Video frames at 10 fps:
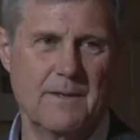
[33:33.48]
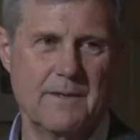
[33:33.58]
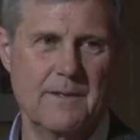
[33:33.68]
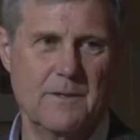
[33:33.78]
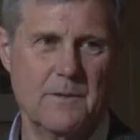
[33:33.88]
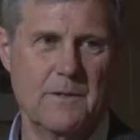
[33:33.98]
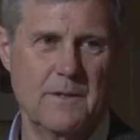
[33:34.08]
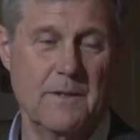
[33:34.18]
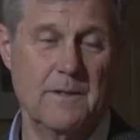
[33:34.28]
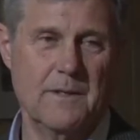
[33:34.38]
you know, in,
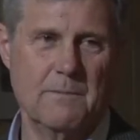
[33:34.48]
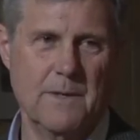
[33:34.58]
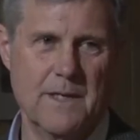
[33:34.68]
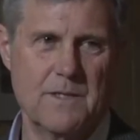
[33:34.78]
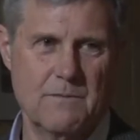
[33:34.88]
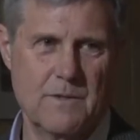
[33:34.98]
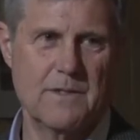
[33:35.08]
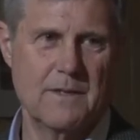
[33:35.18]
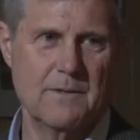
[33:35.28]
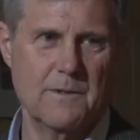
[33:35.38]
in, the minds of the
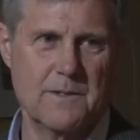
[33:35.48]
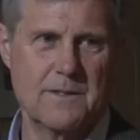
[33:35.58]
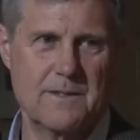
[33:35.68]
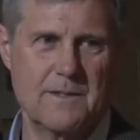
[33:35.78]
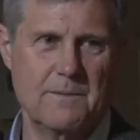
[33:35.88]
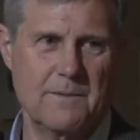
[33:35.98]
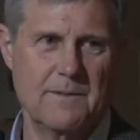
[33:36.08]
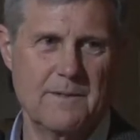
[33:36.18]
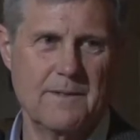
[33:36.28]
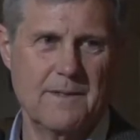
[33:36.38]
terrorists, they seem to
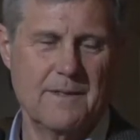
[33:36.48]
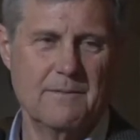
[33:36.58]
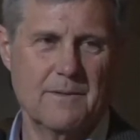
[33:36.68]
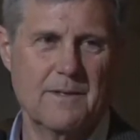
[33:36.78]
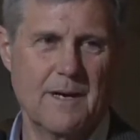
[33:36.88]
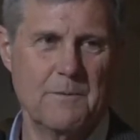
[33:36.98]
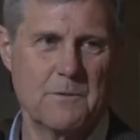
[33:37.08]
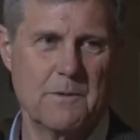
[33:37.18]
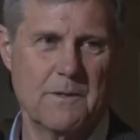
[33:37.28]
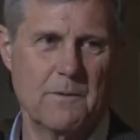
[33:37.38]
have
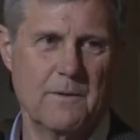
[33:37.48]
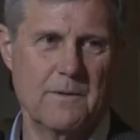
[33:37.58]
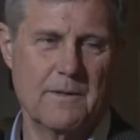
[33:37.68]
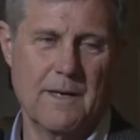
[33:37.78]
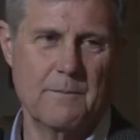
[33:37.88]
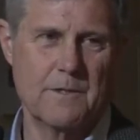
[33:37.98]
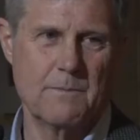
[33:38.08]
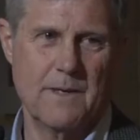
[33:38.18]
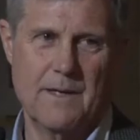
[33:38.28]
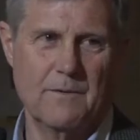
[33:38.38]
accomplished what they wanted to accomplish,
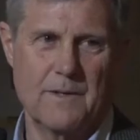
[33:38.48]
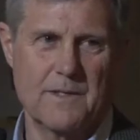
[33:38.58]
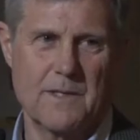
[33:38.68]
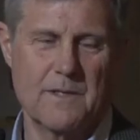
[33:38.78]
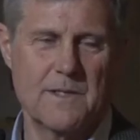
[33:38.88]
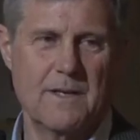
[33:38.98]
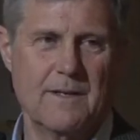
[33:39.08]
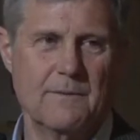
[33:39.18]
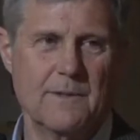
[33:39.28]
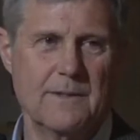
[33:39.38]
but I don't think it's going to stay
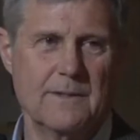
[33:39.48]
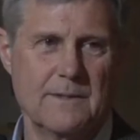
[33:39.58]
that way.